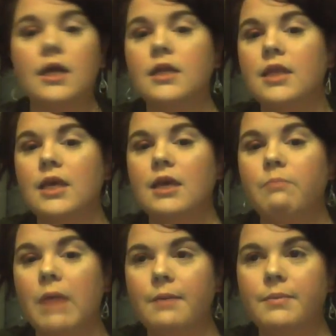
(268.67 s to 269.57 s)
the
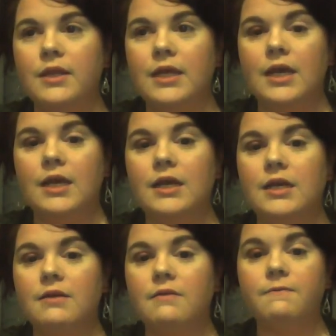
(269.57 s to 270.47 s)

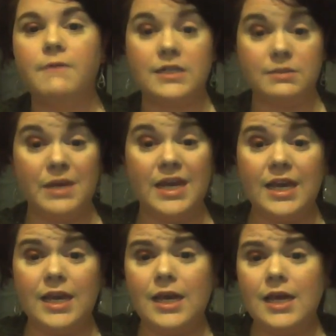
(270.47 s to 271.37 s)
Maybelline Fit
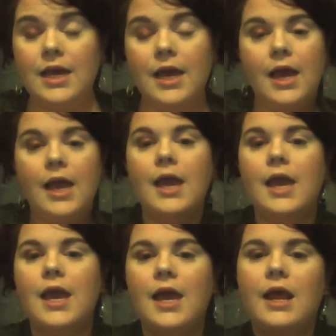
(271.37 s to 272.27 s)
Me,
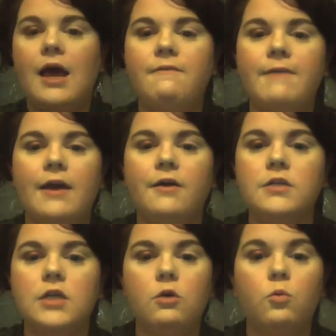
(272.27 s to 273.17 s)
and I
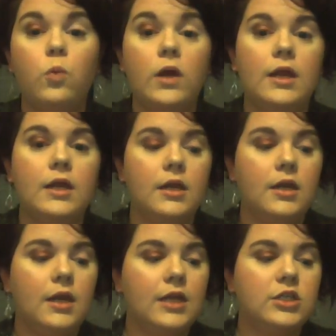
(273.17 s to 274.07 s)
found
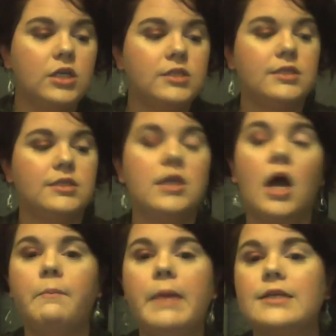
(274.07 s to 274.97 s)
when it just does
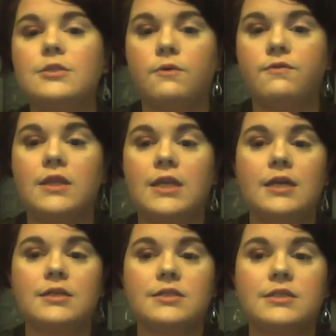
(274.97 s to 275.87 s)
not mix with the
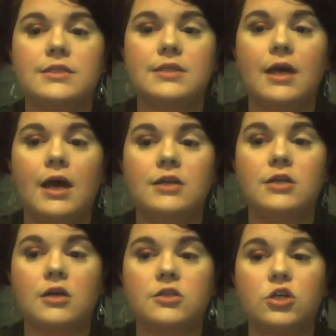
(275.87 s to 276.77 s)
NYX
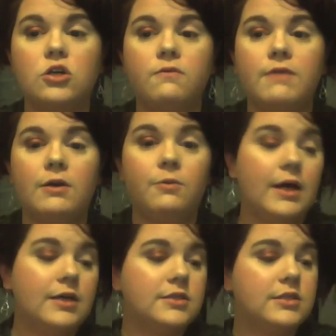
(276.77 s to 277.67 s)
Dark Circle very
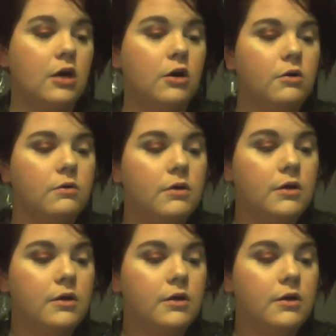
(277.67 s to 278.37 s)
well. So